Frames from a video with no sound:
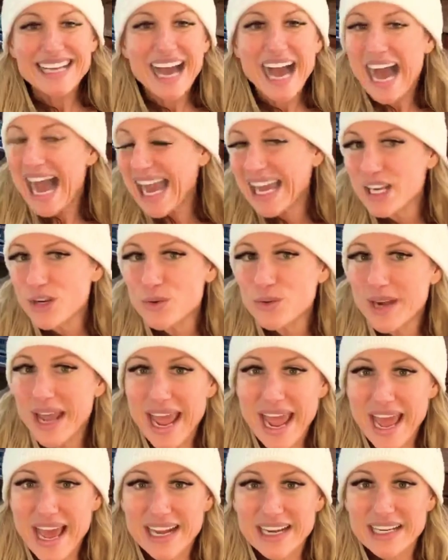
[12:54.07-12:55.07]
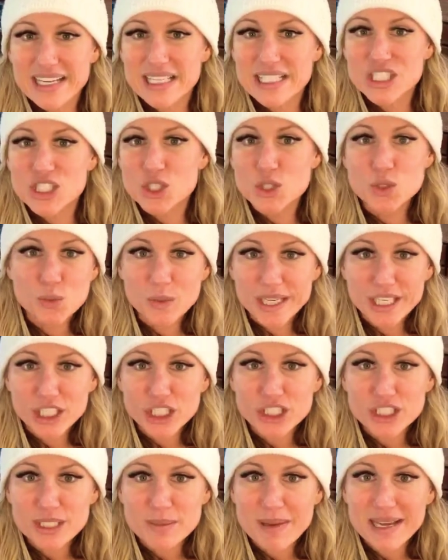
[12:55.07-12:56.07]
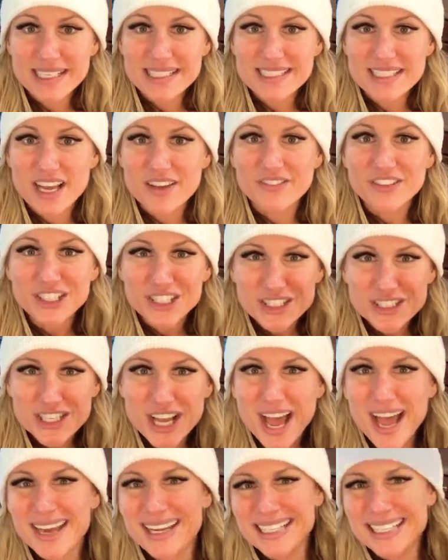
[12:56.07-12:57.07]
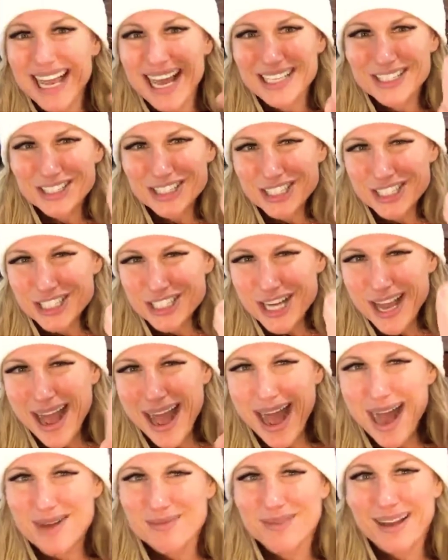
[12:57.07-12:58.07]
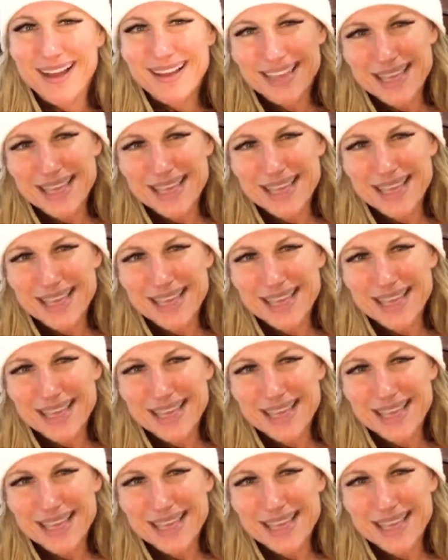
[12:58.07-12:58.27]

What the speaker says: I don't add any sweetener to my stuff. You're done. Yes, good job.